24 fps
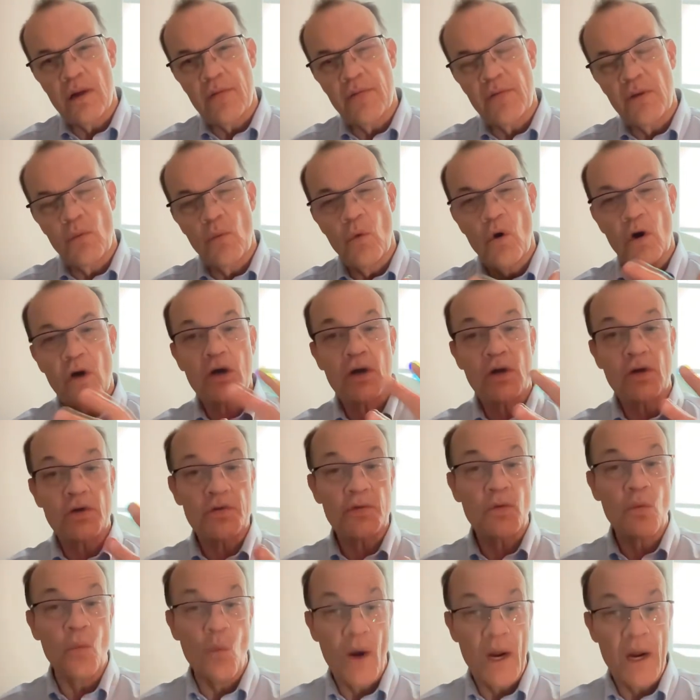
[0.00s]
the worker
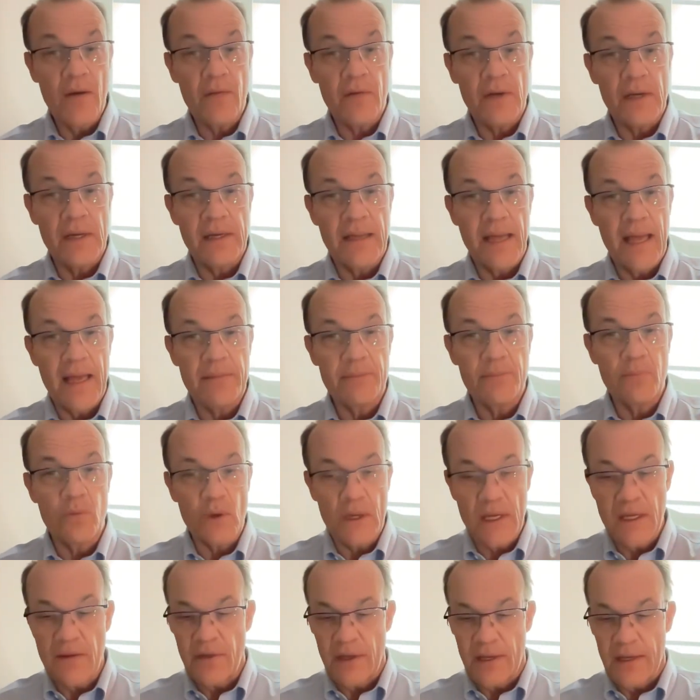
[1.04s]
to wear it and
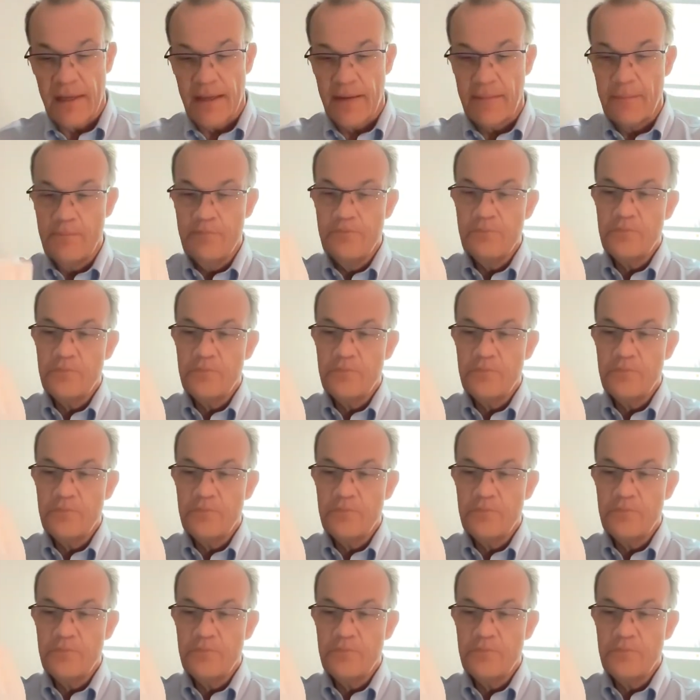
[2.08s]
breathe in it.